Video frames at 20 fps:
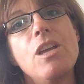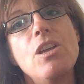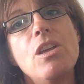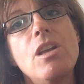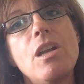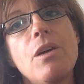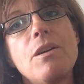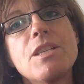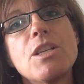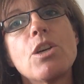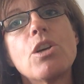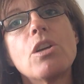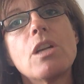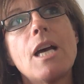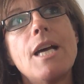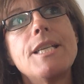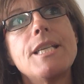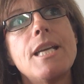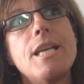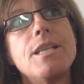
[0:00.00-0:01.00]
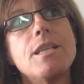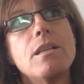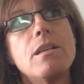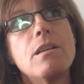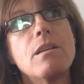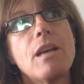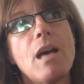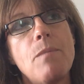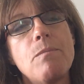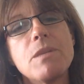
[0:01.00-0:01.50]
it's a good idea
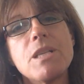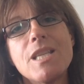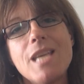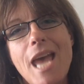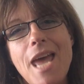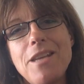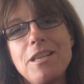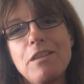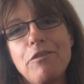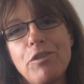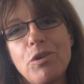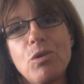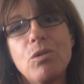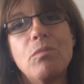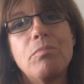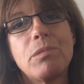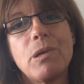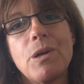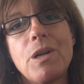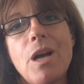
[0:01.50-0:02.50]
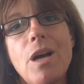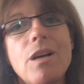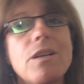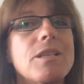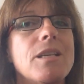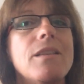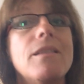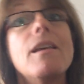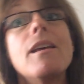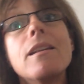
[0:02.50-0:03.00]
to come to the end of your
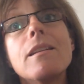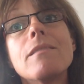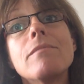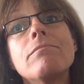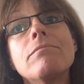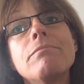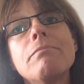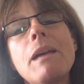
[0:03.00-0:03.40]
product and then